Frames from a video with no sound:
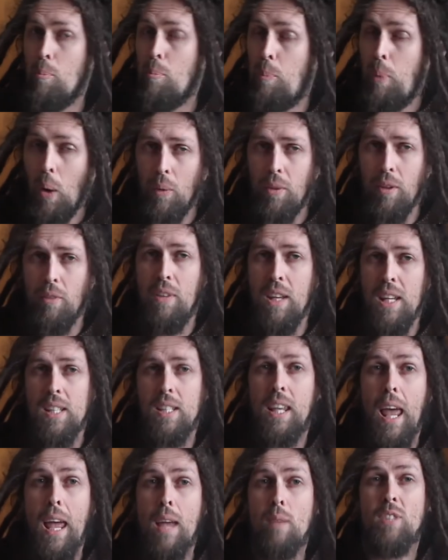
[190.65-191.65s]
Both of these
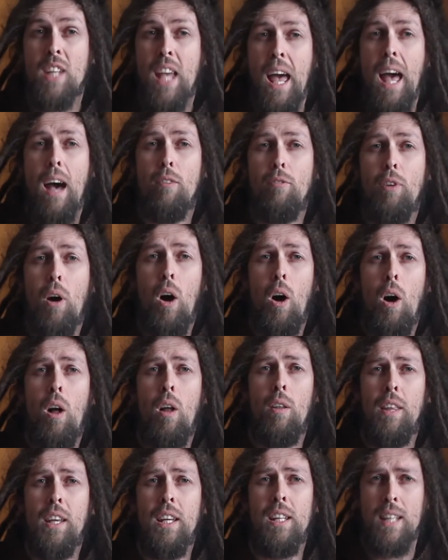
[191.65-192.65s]
games have all
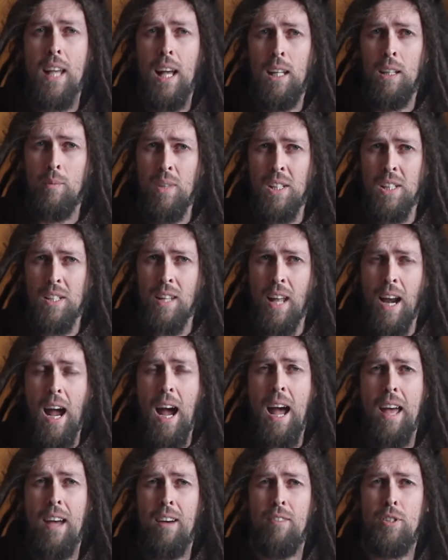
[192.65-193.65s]
these elements that
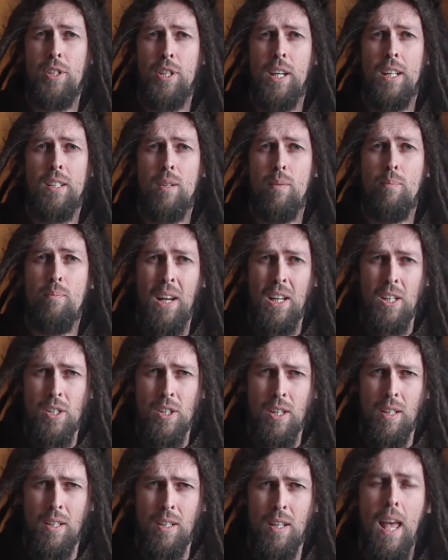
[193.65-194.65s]
I have just
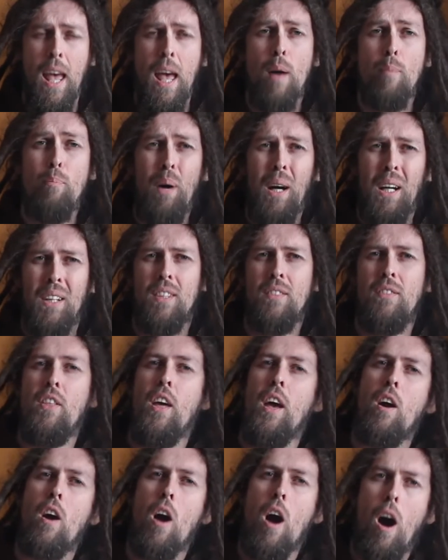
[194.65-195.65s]
mentioned. But
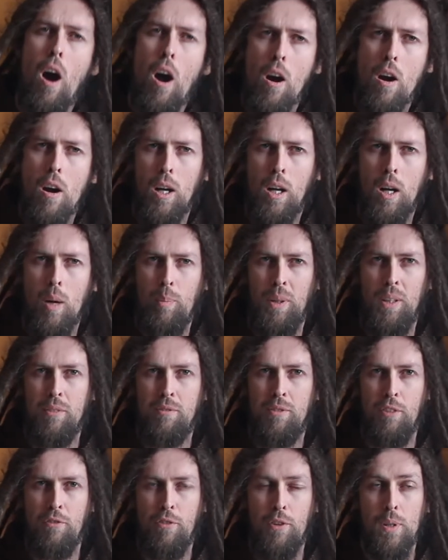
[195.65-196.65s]
there are a couple of
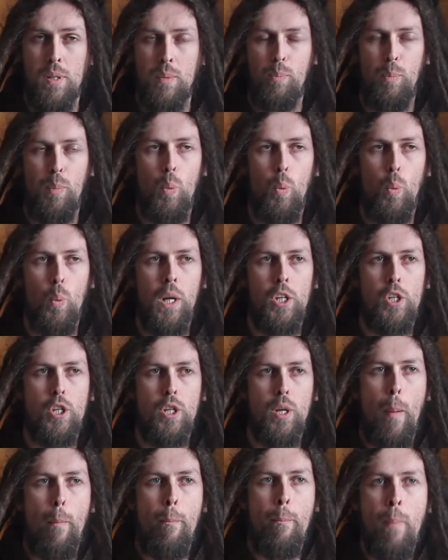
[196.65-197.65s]
differences
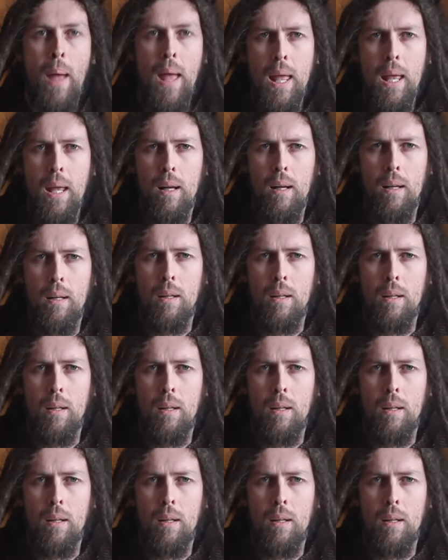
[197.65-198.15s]
which may